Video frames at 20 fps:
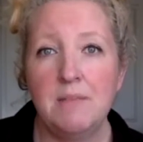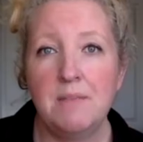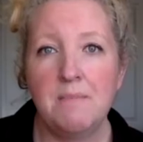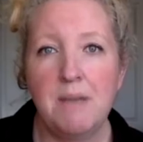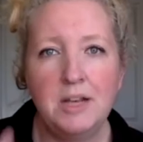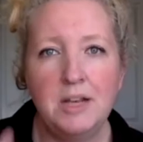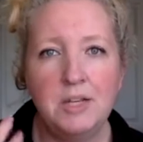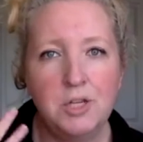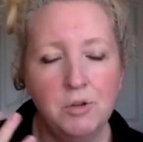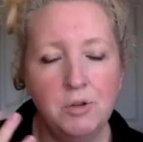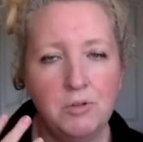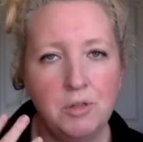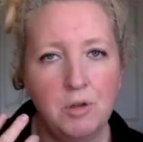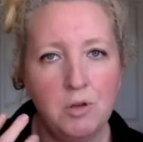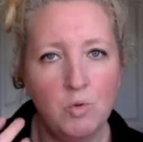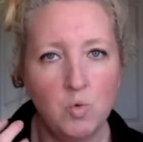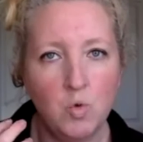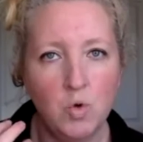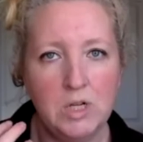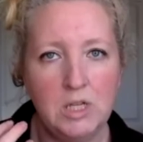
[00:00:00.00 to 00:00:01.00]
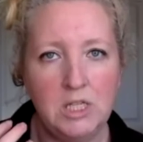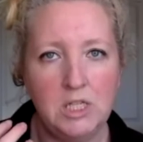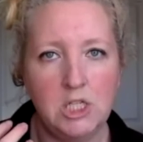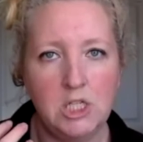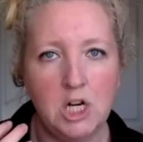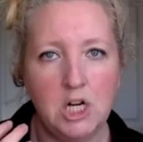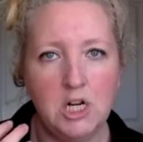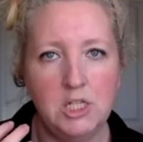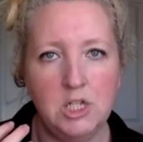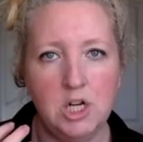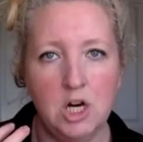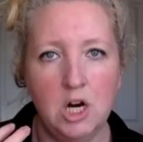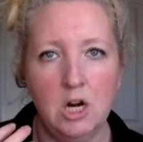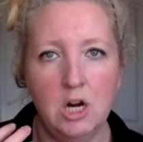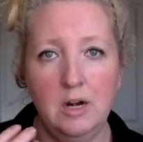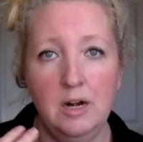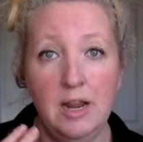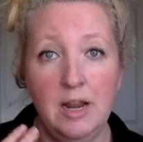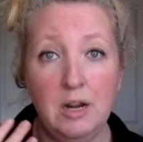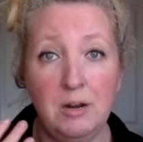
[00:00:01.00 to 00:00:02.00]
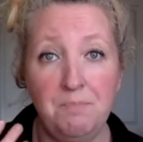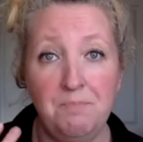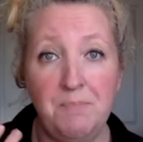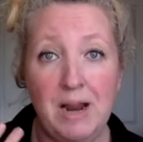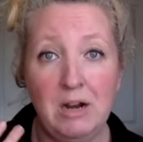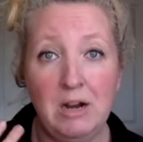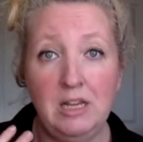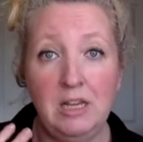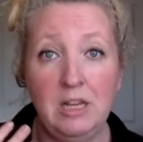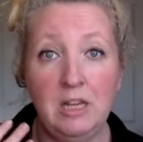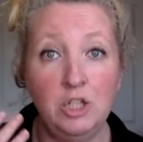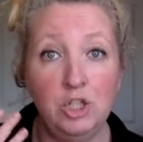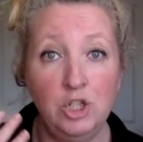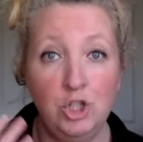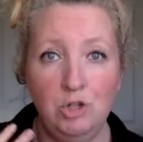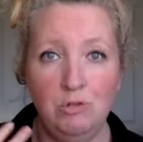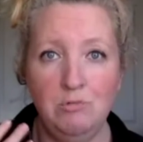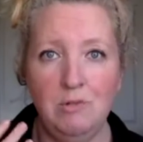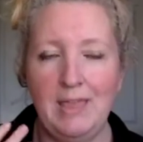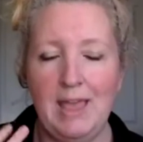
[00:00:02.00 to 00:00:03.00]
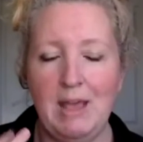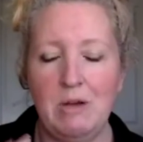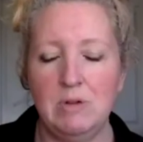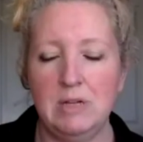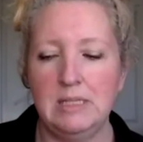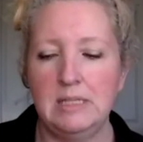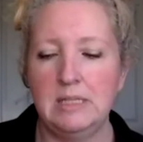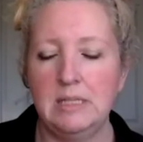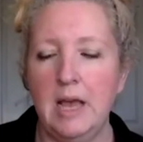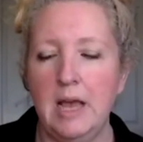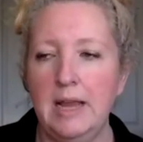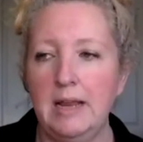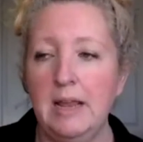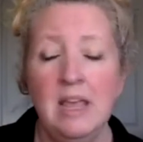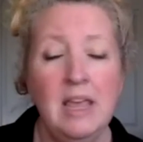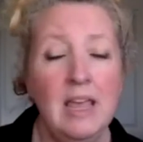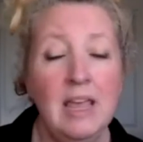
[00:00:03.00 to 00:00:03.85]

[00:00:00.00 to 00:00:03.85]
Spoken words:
my tooth really started to hurt and I could barely chew on that one side.